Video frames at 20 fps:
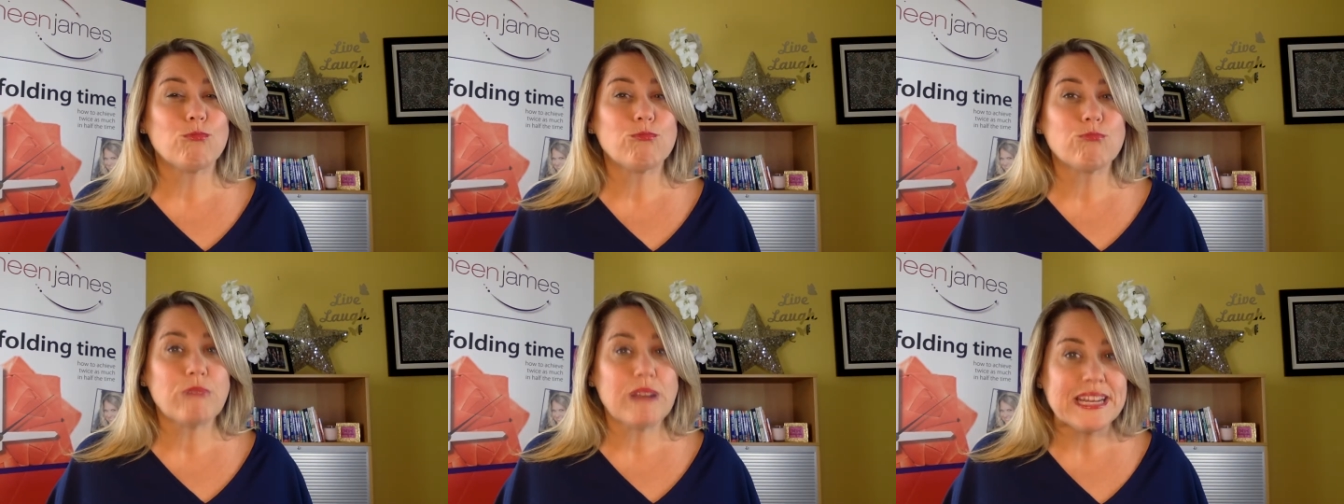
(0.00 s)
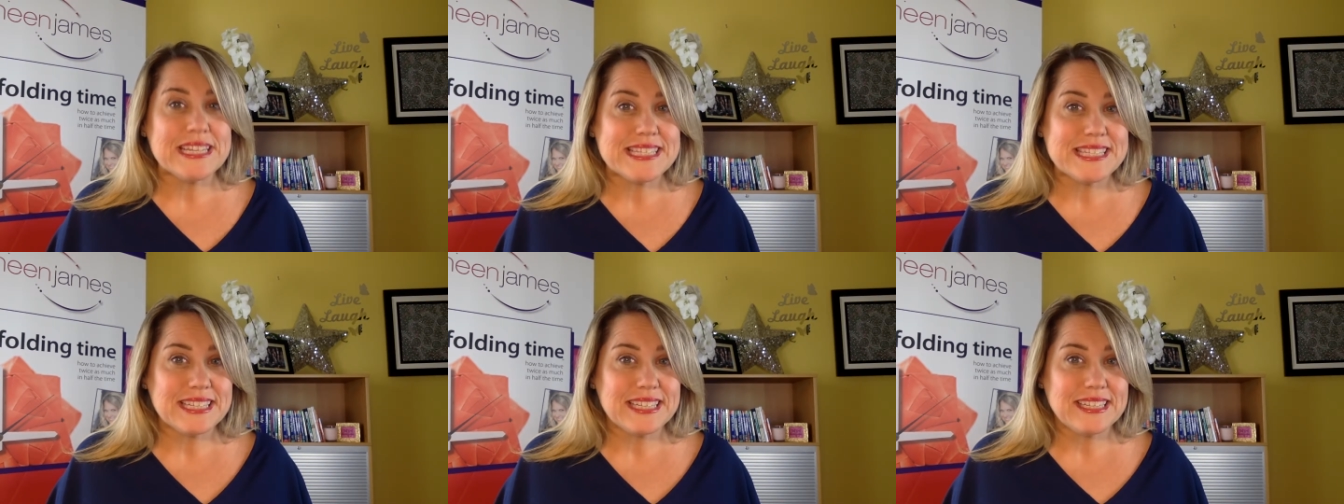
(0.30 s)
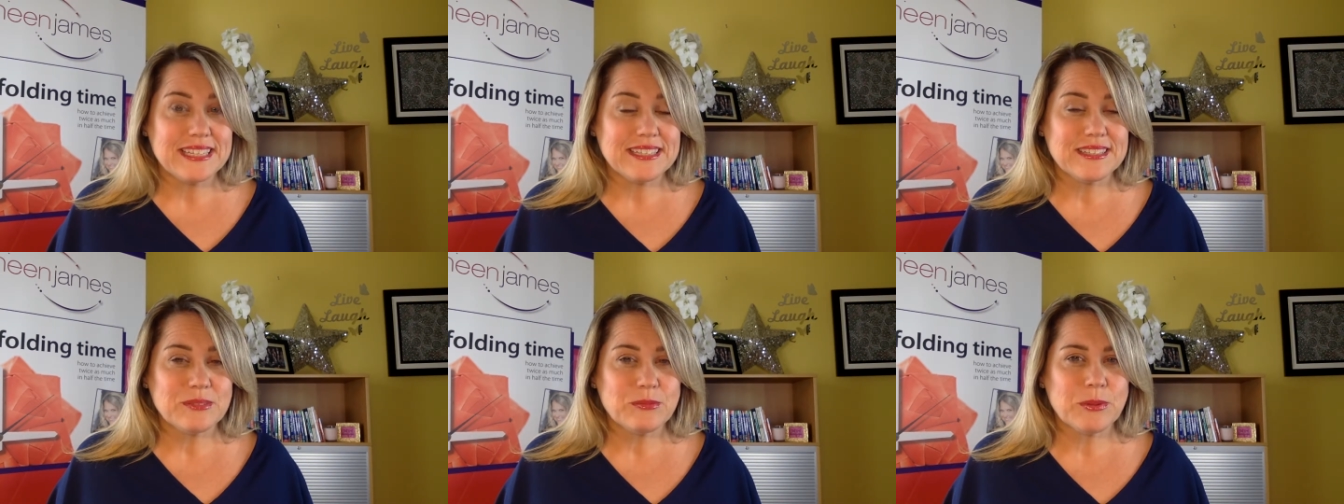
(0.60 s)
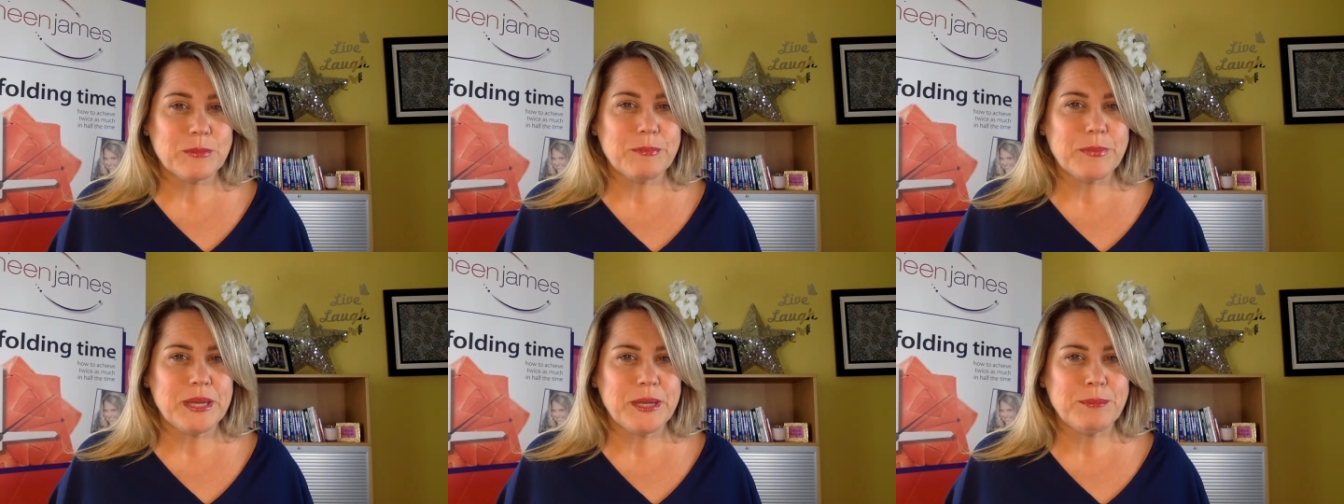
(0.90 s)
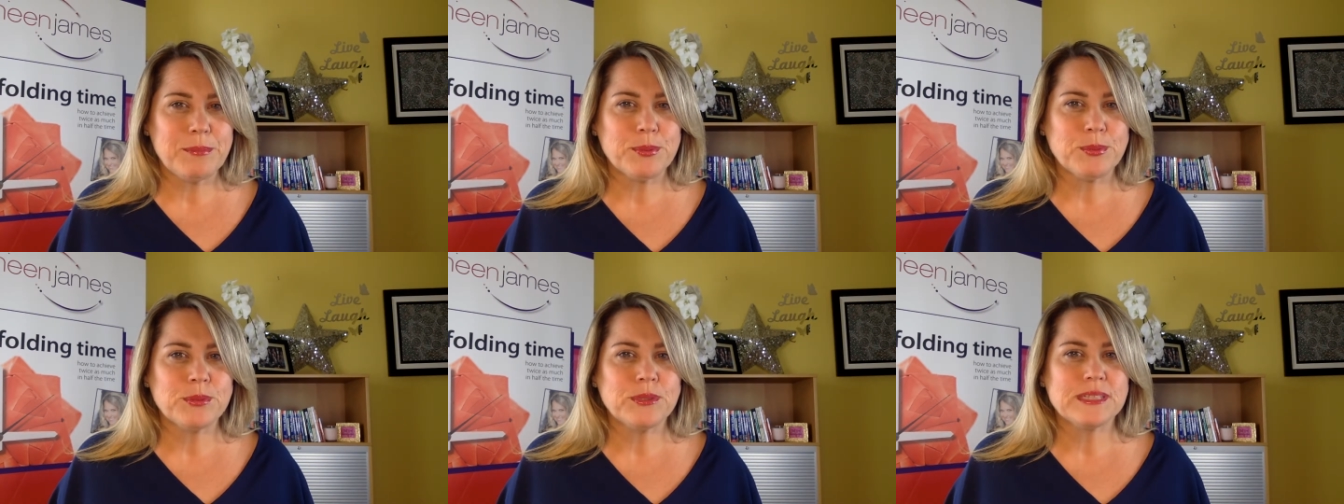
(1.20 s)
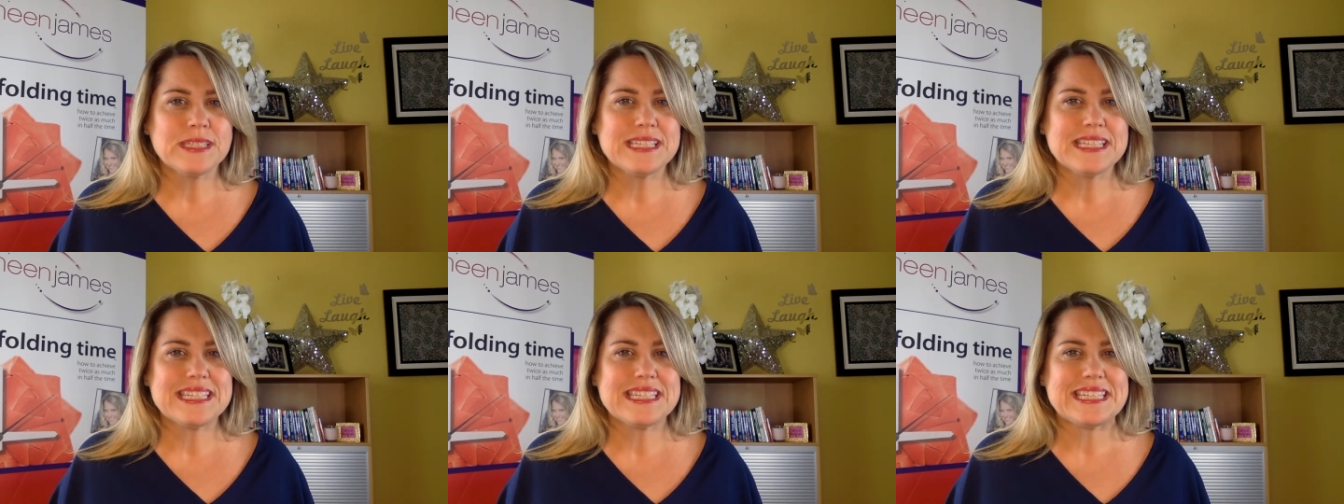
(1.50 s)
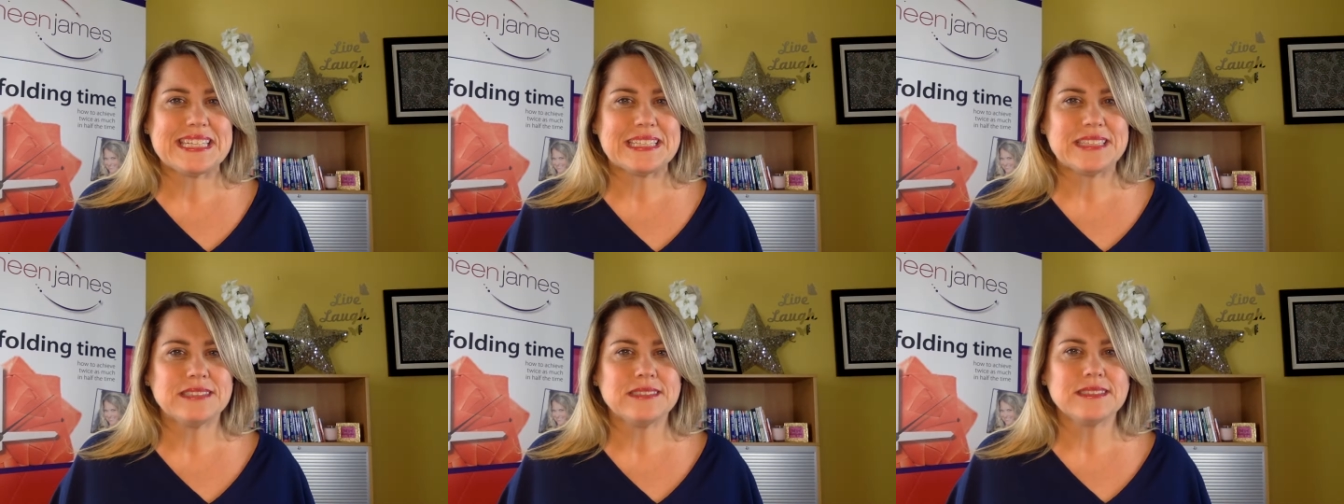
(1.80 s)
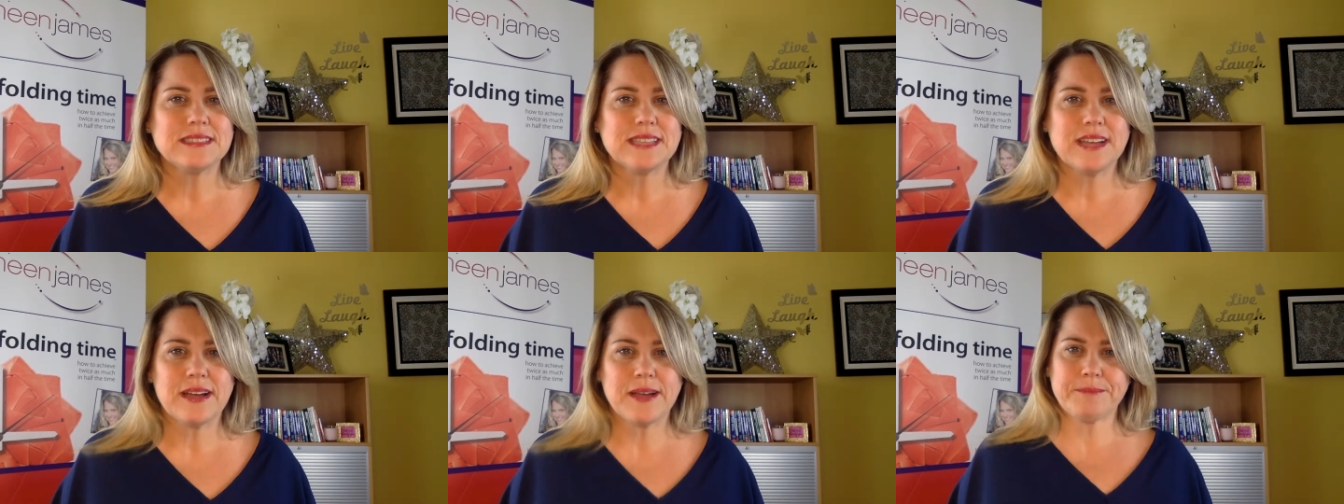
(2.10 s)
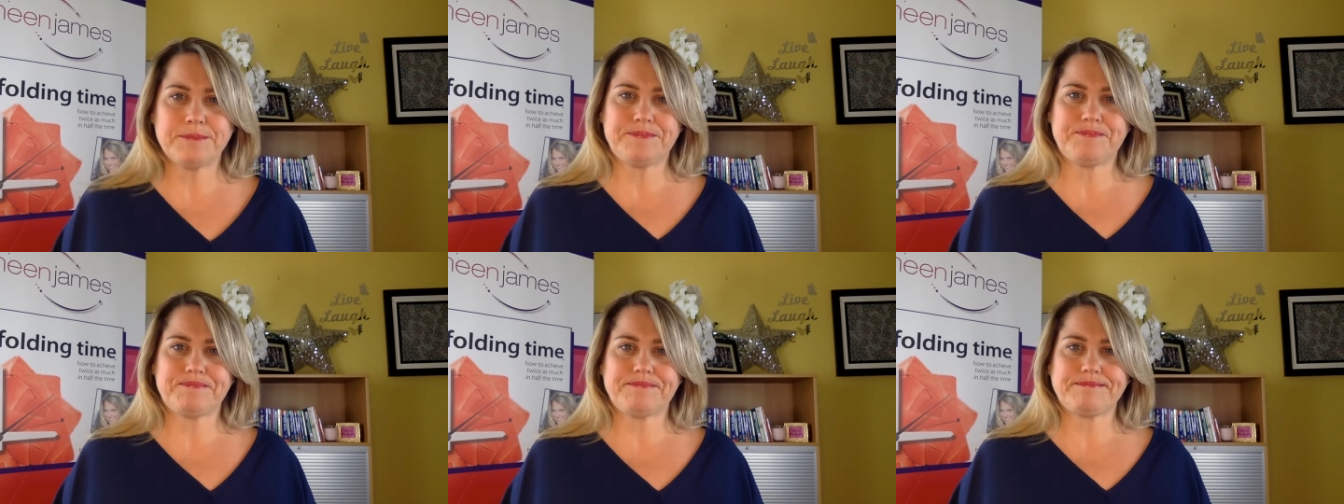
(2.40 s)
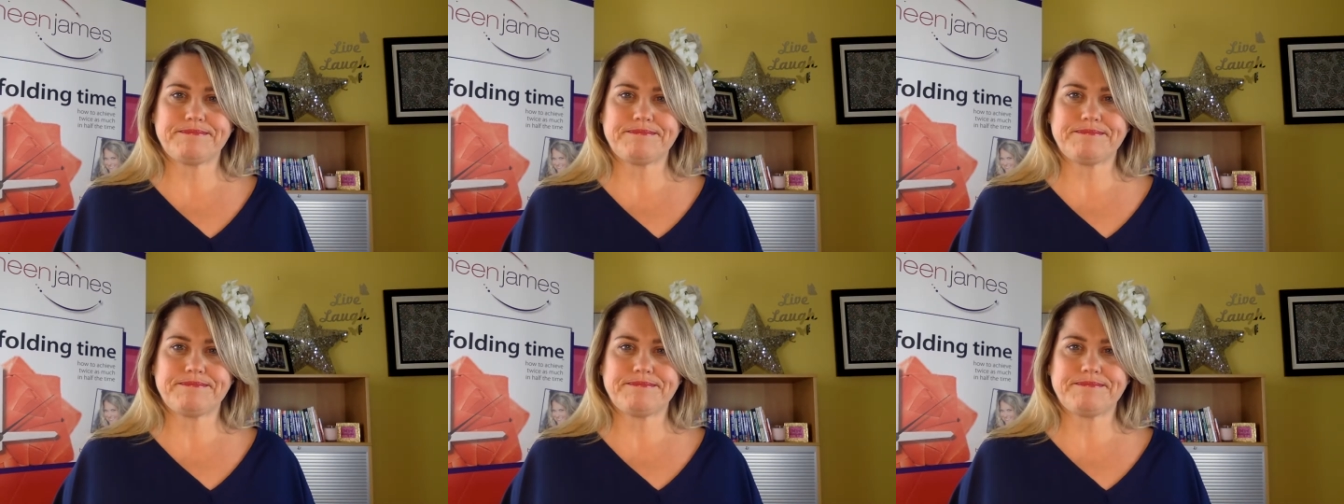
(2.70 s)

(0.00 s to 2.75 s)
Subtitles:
crazy when people steal time.